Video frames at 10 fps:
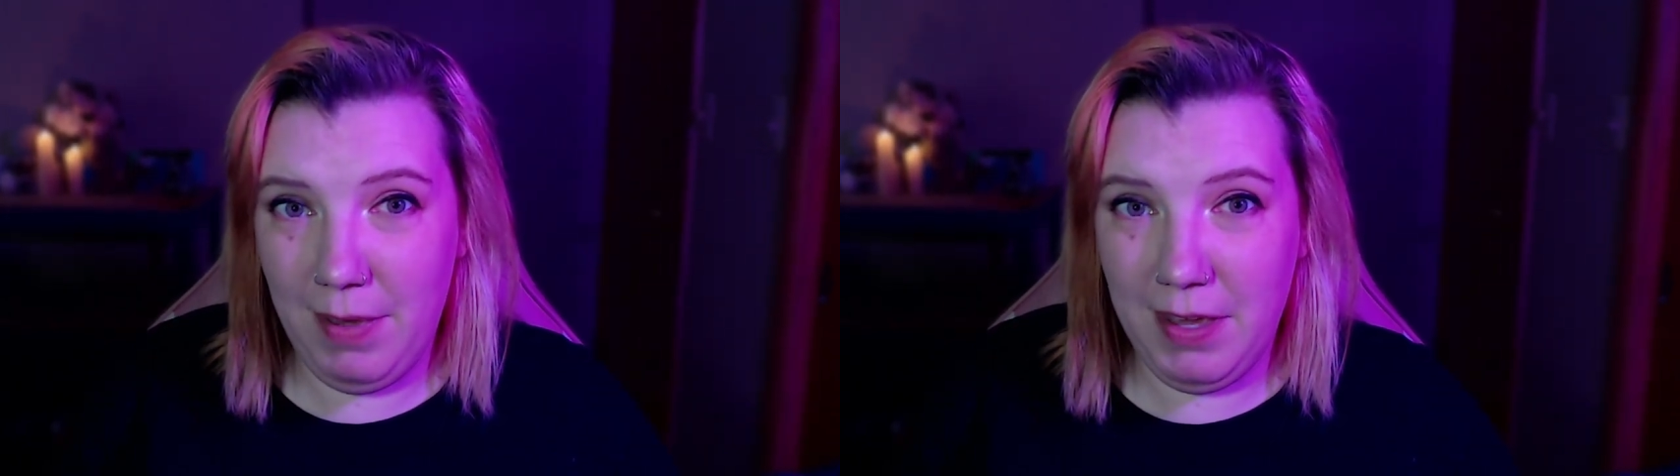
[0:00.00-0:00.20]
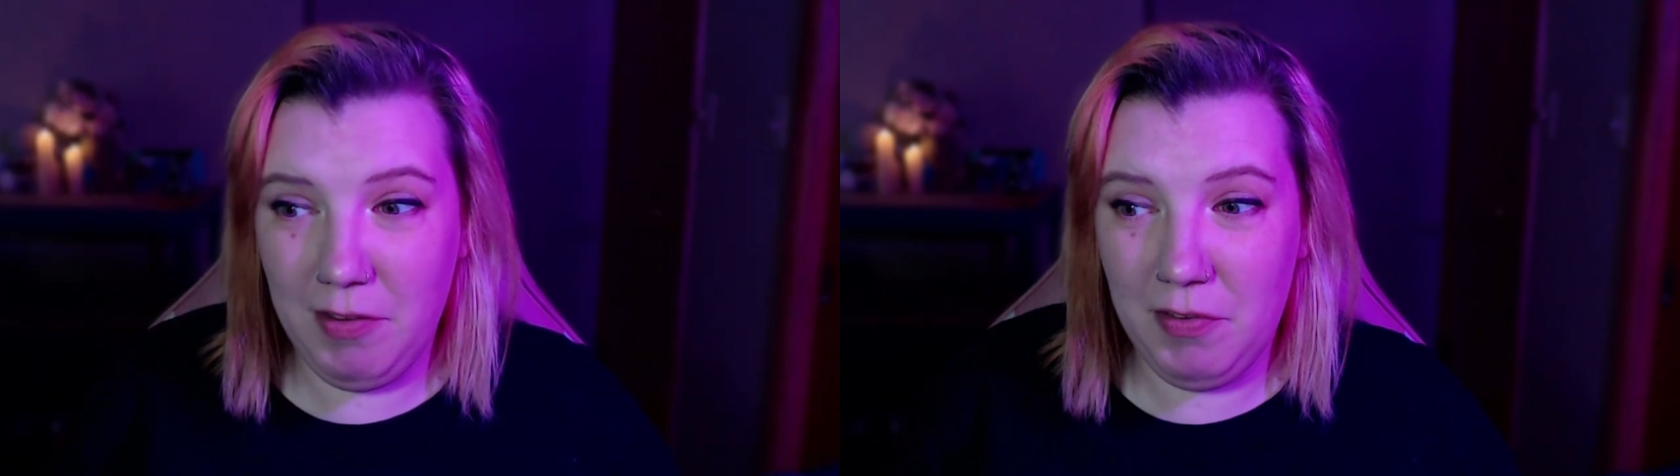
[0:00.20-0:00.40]

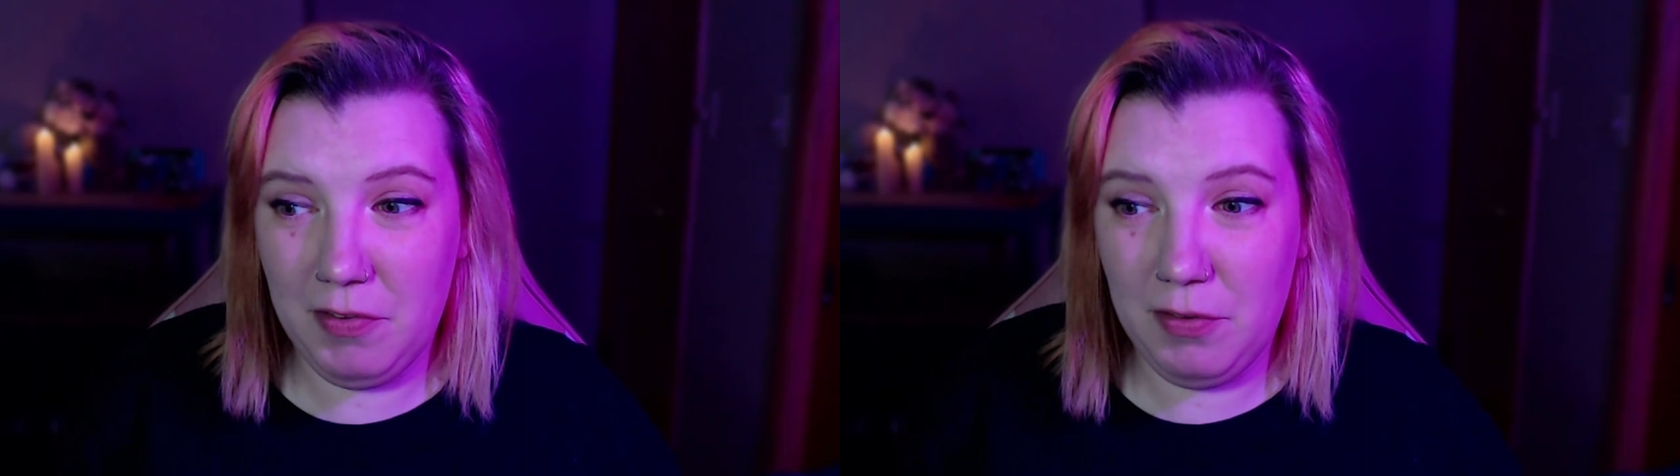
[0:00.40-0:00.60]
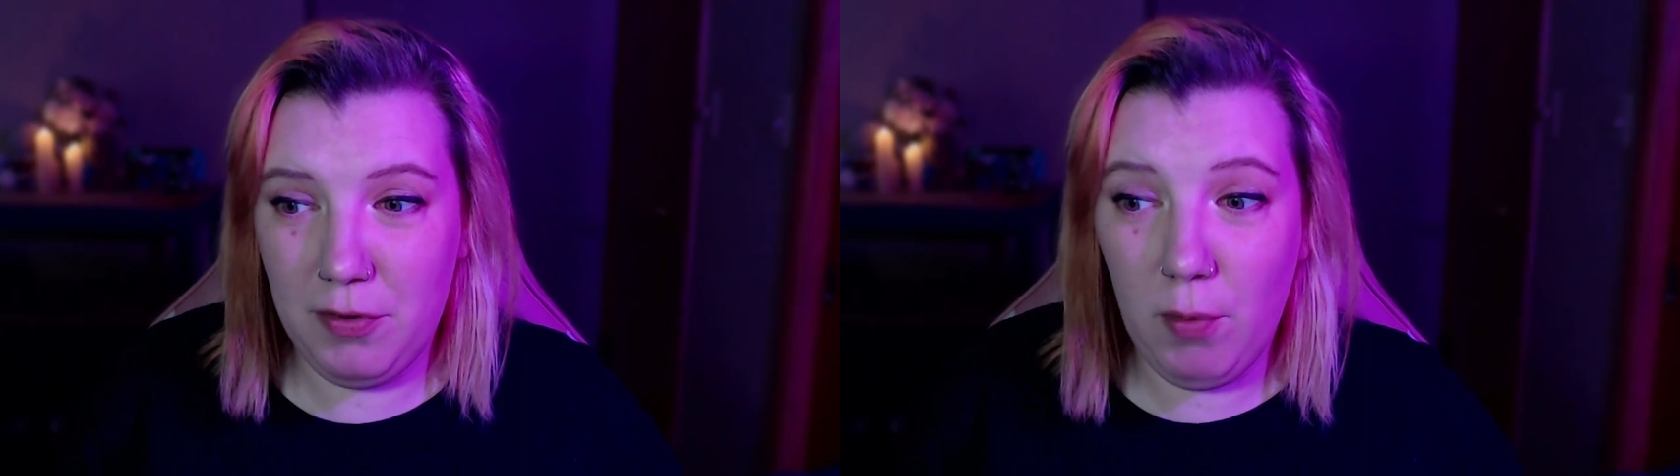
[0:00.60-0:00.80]
He's
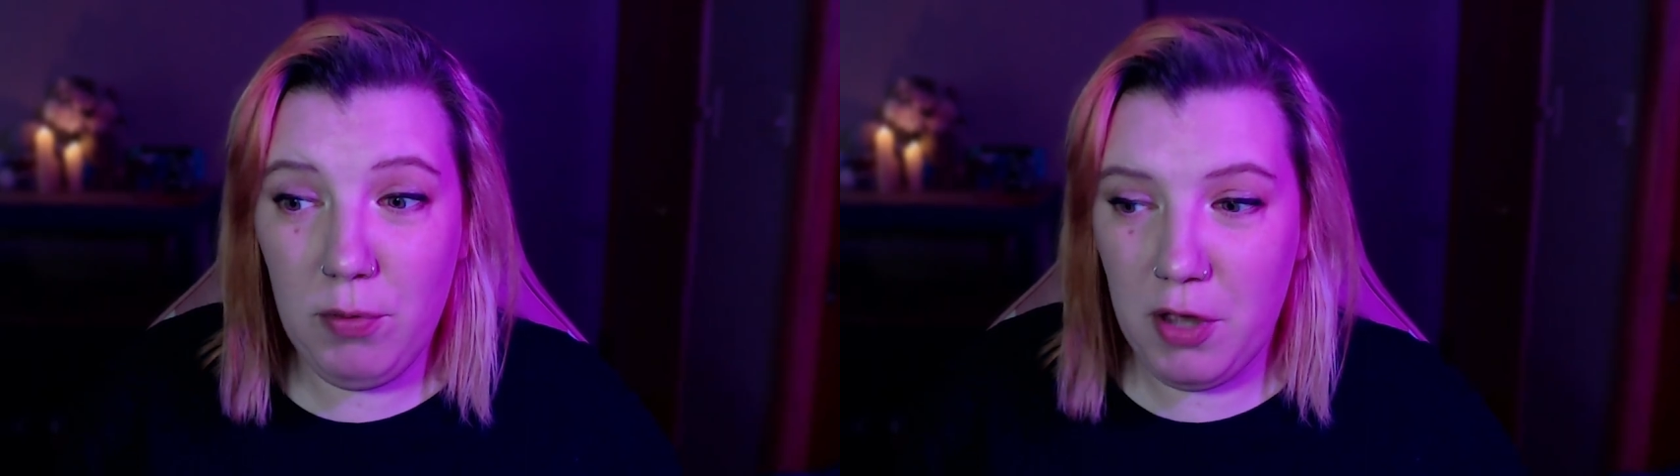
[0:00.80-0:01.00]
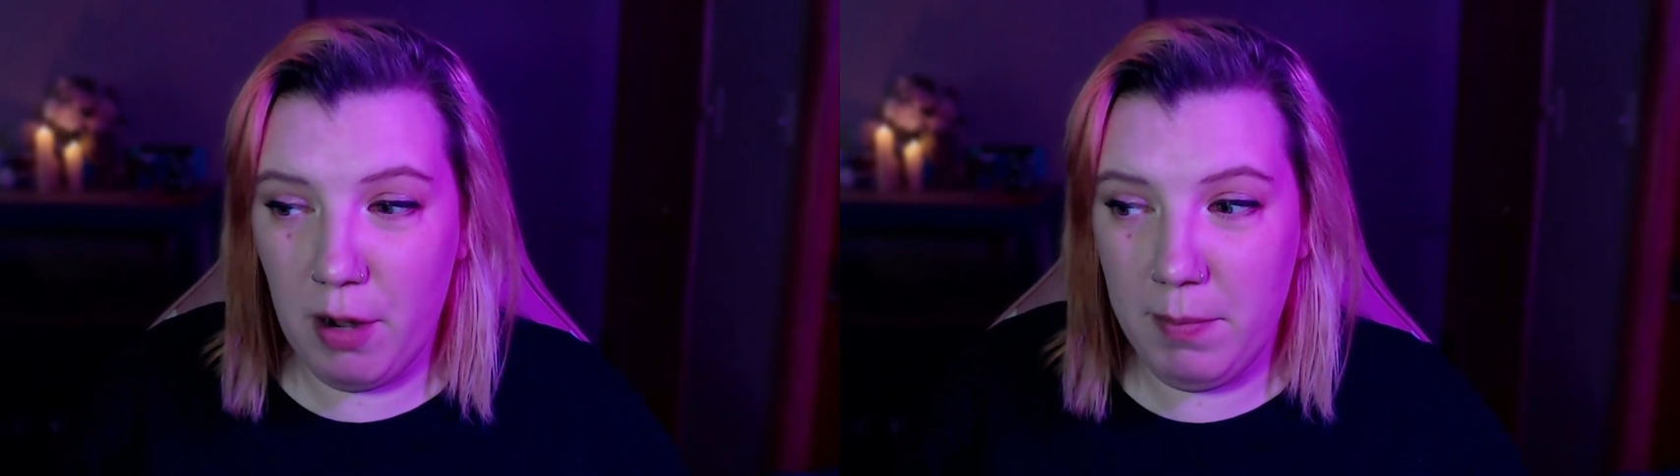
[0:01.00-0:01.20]
so
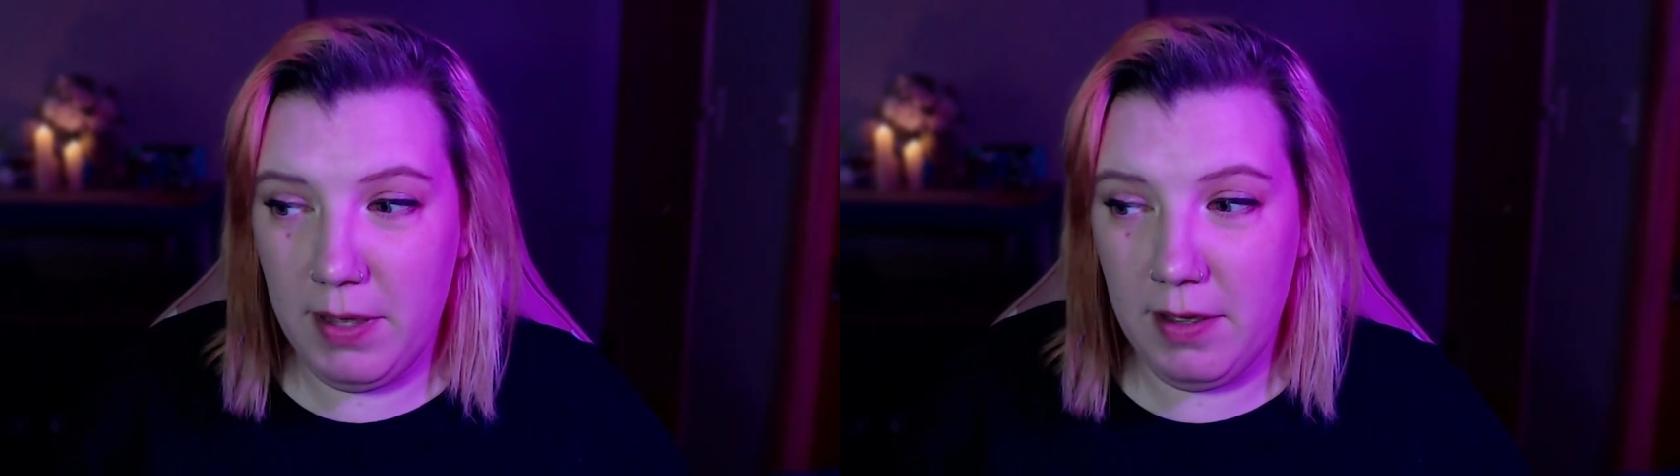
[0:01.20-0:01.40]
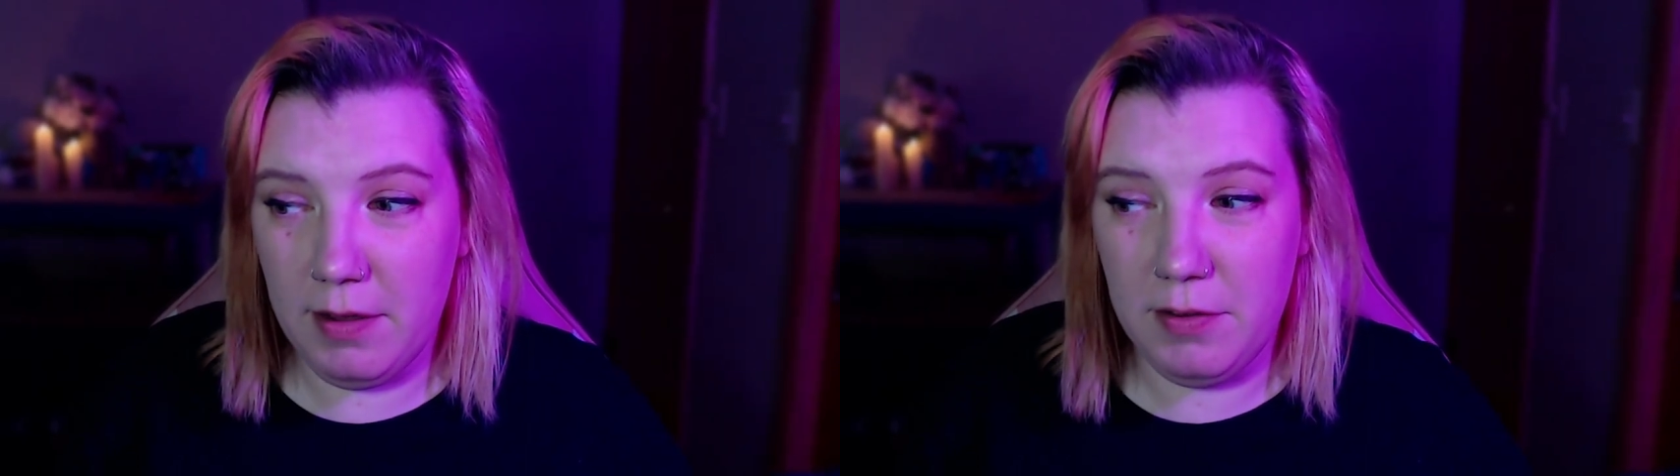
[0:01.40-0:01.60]

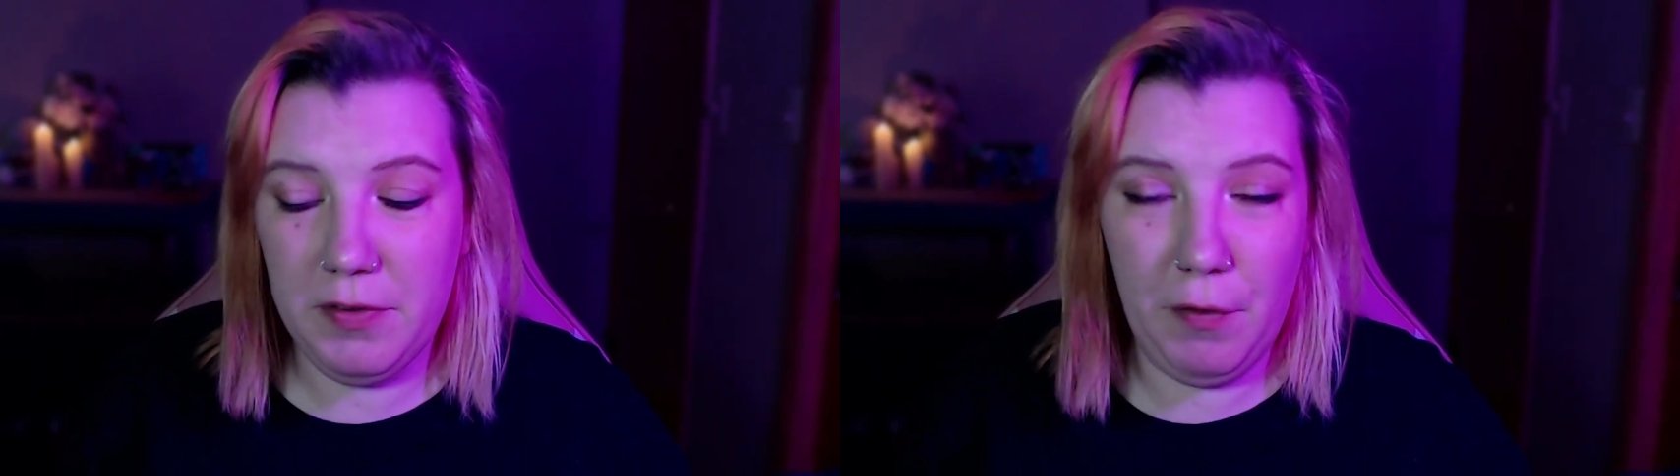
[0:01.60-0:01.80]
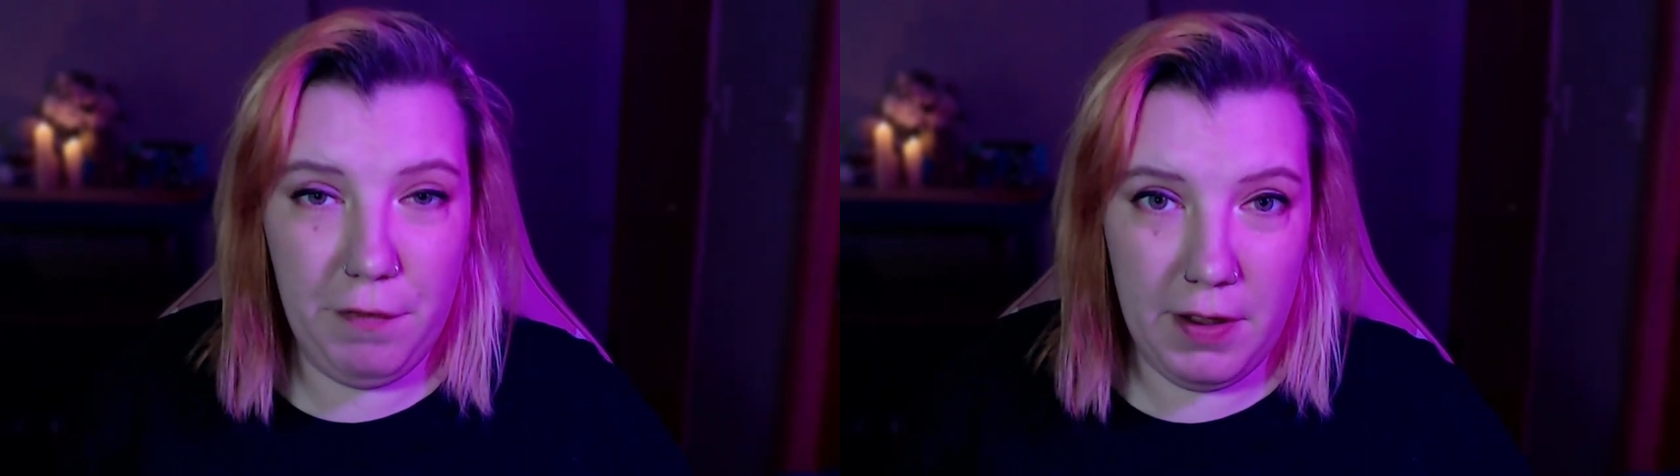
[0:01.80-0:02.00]
charming and
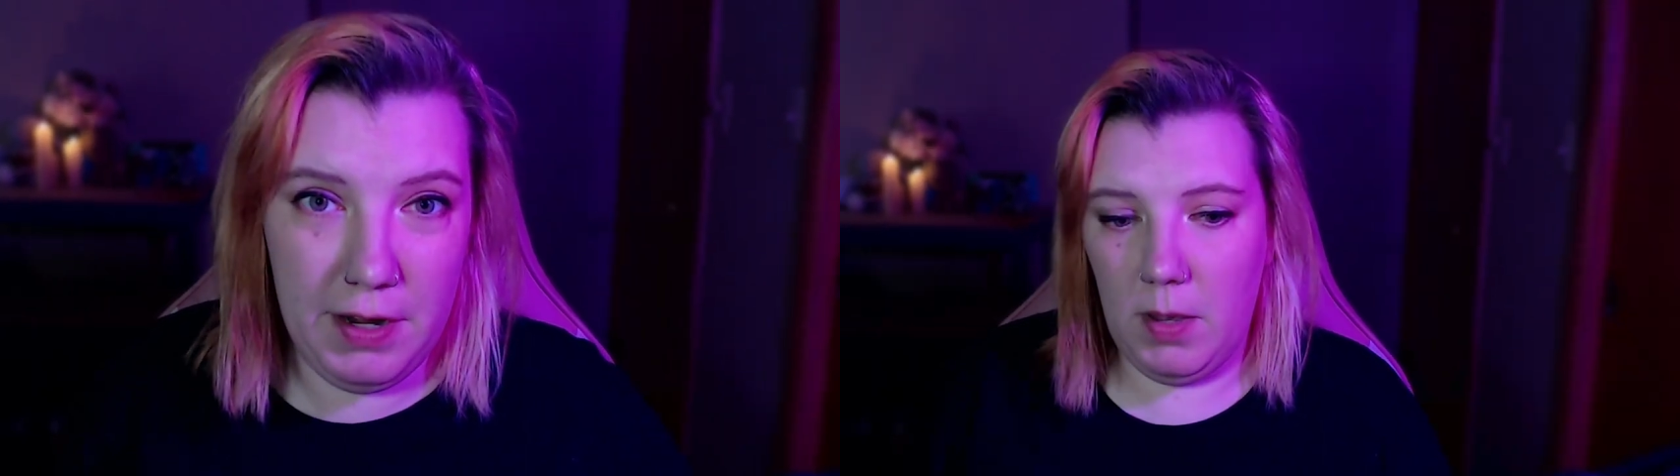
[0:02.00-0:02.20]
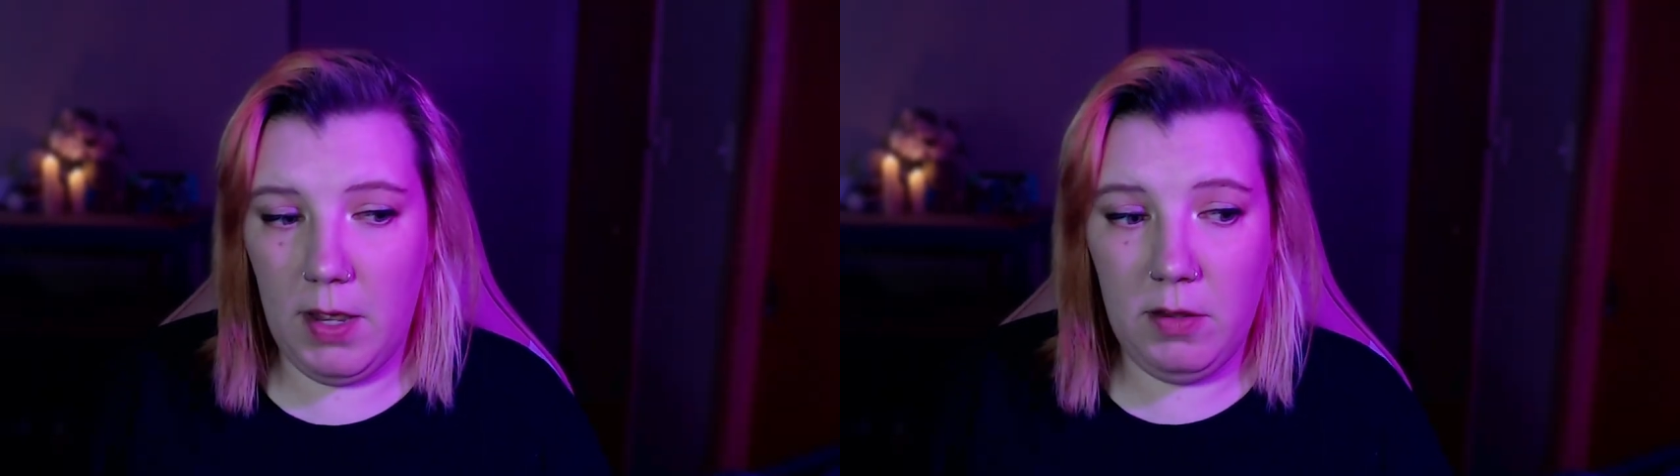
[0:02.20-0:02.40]
so funny,